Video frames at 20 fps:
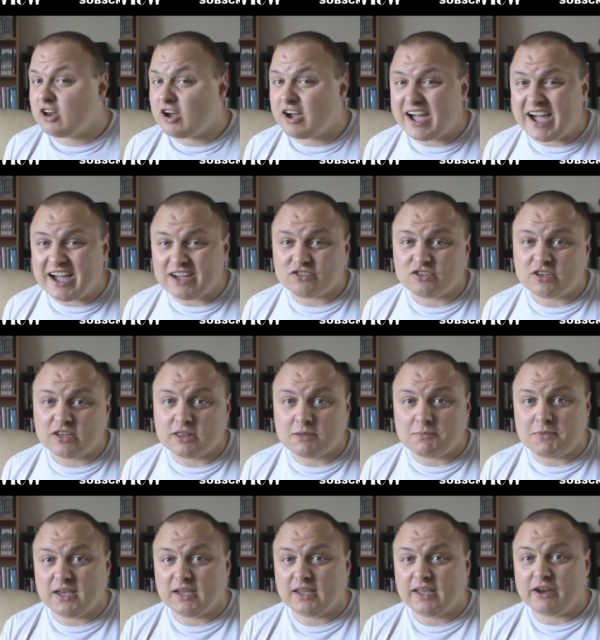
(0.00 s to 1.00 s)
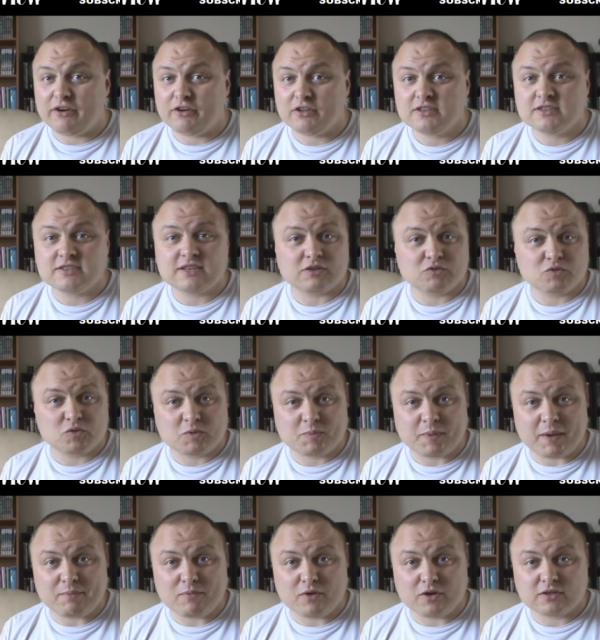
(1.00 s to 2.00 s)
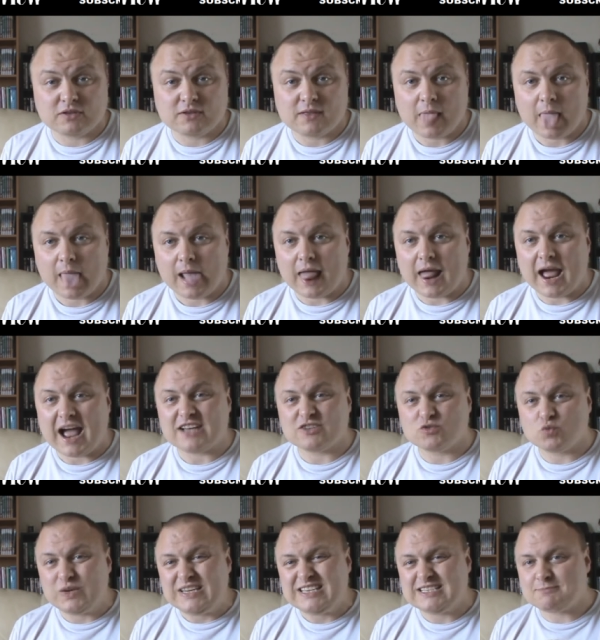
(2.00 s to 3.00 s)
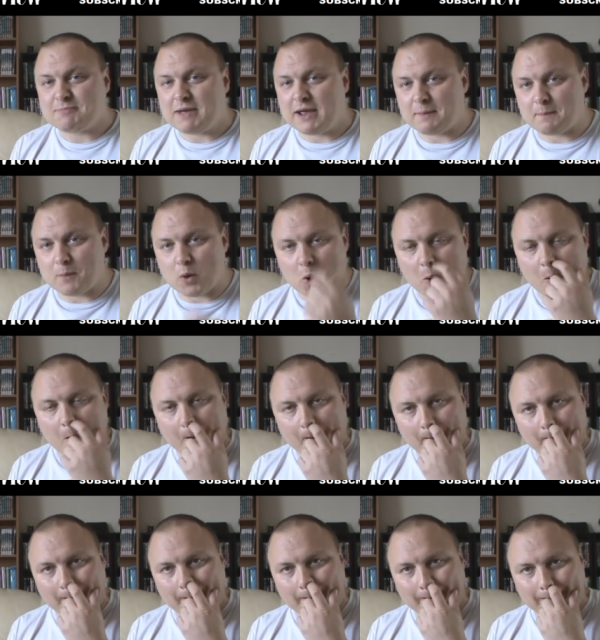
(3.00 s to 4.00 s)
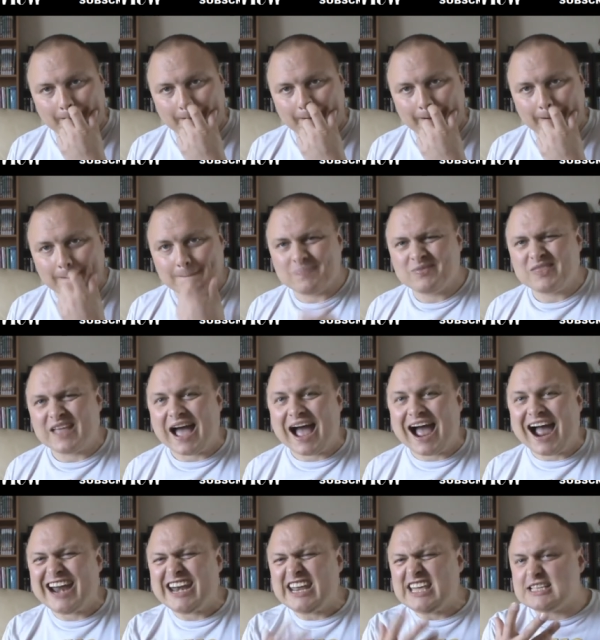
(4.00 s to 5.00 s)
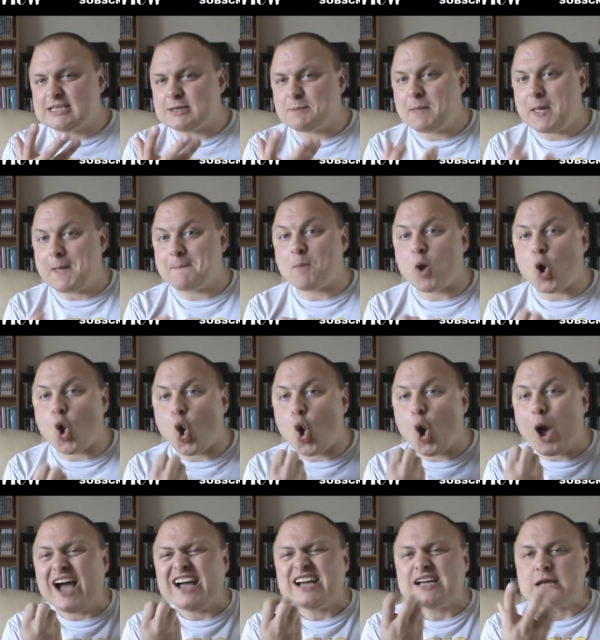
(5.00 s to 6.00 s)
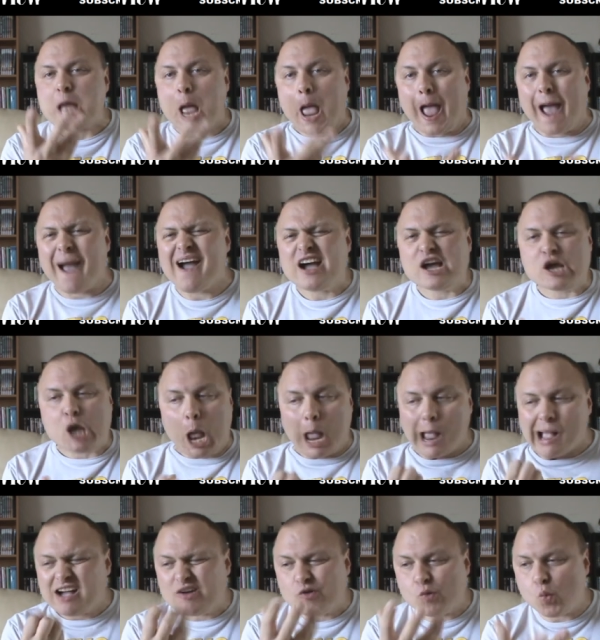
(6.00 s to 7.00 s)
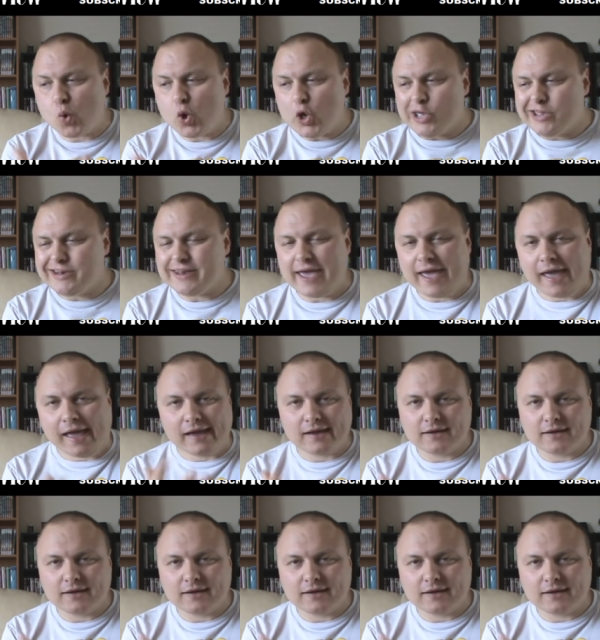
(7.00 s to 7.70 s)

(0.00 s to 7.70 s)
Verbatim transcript: are not actually the main characters as we spend more as we spend more I need to be more wordy.